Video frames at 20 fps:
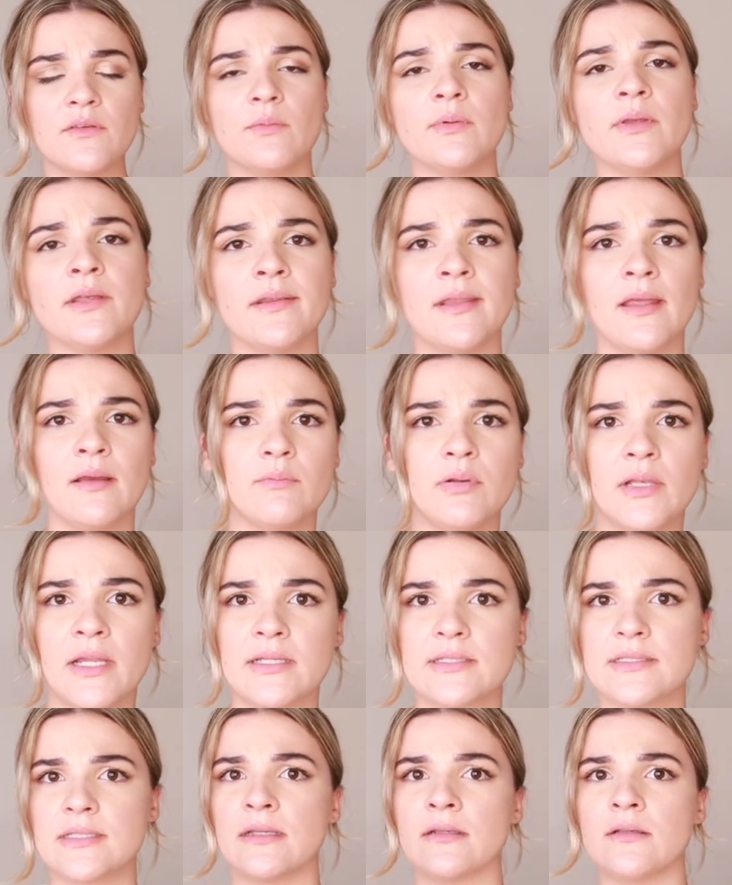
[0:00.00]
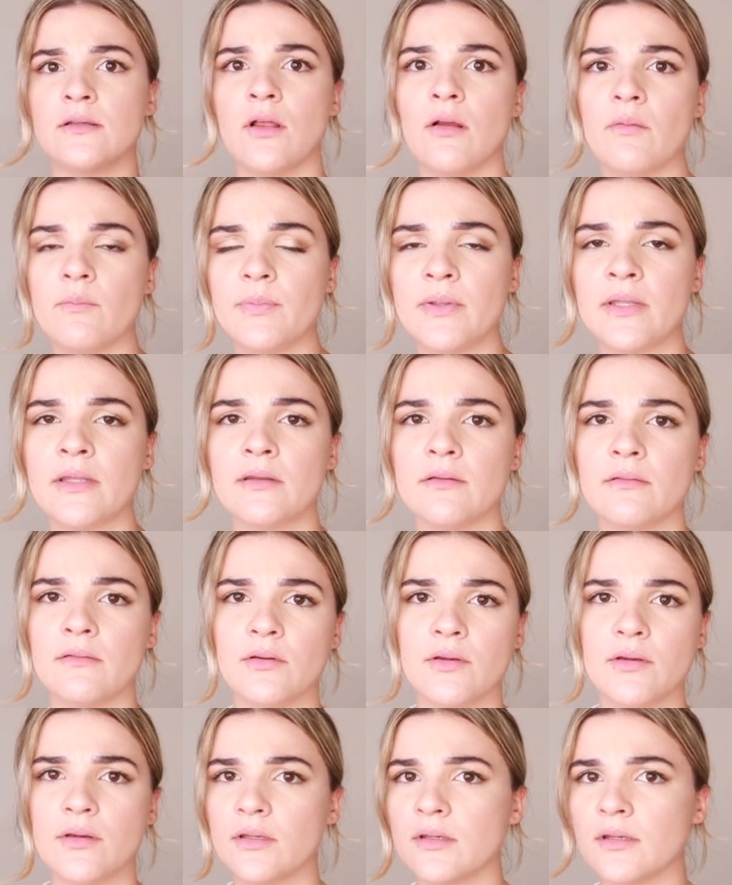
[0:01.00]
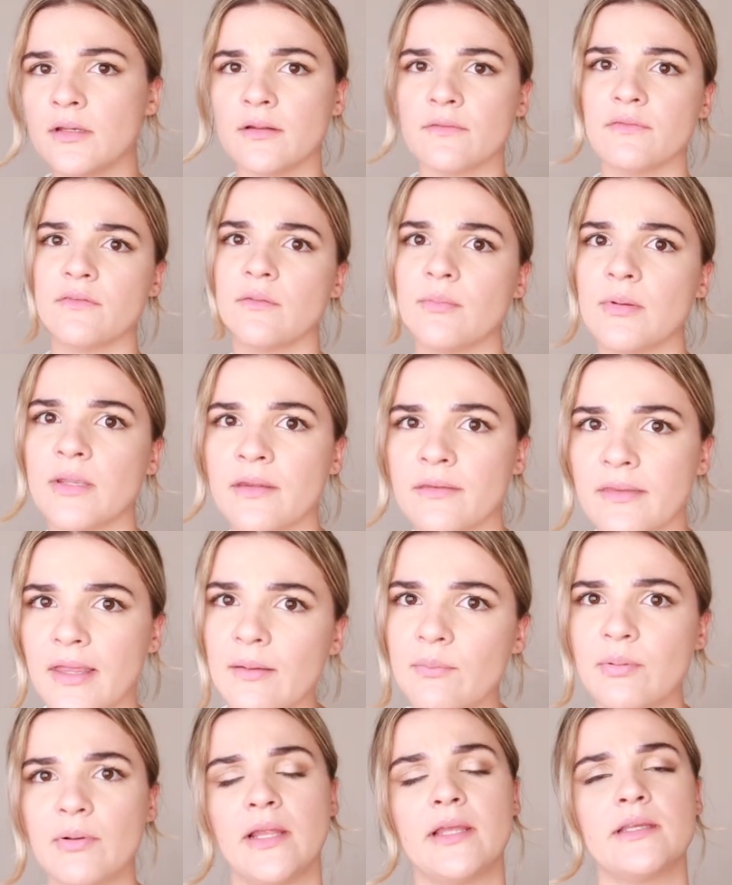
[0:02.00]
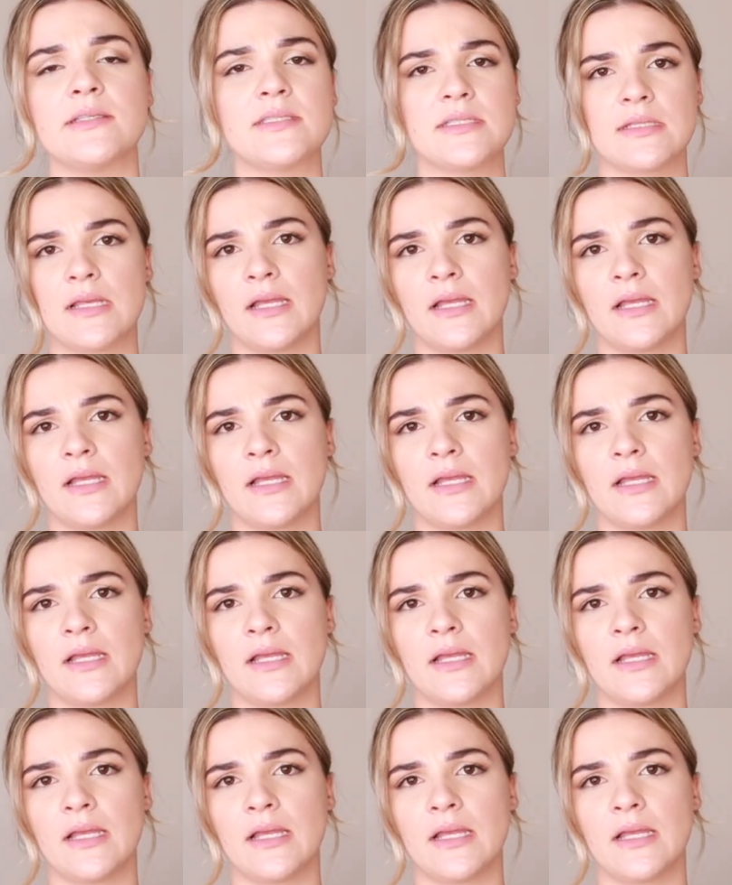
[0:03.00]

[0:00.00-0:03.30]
to be in that place and not being good enough to be in that place.